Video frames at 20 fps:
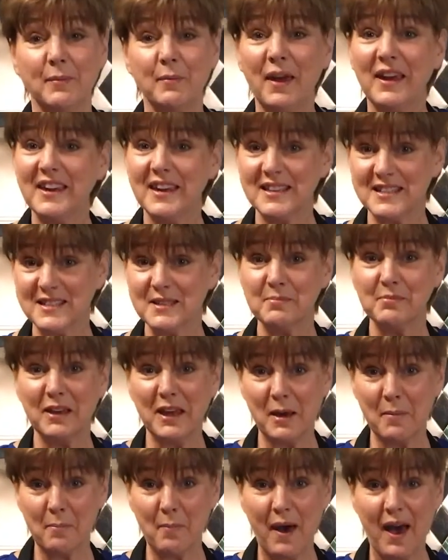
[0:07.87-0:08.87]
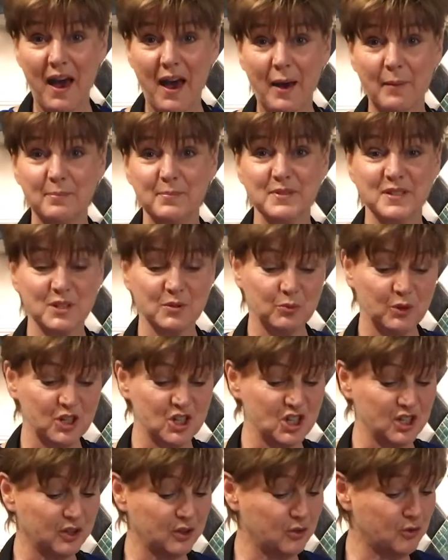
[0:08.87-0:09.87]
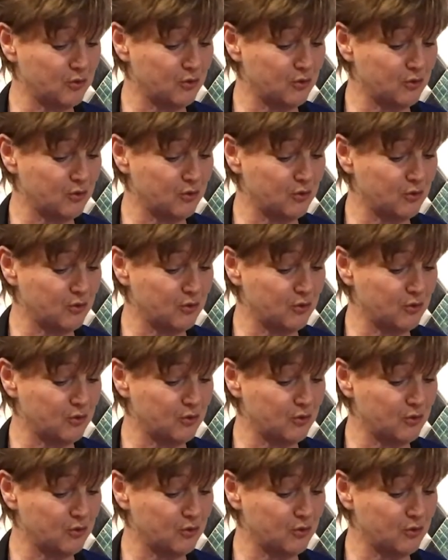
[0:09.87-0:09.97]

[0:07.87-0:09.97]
making some kebabs, which are